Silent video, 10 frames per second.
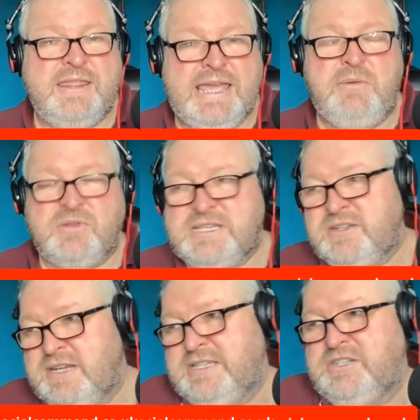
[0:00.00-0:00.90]
They will sit
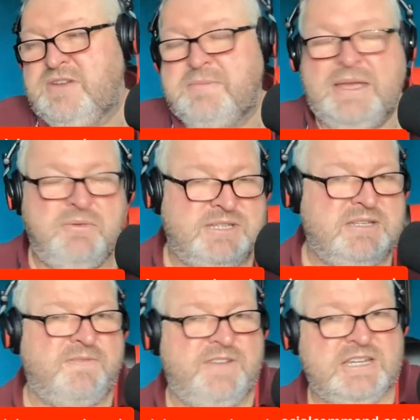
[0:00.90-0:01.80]
on Instagram, they will sit
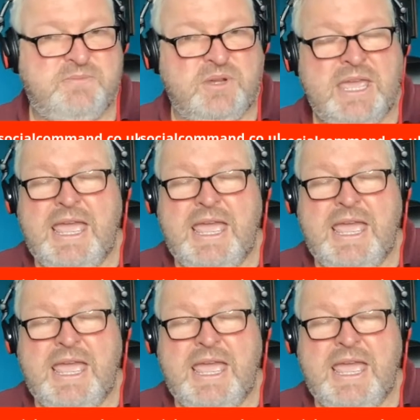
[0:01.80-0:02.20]
on Facebook.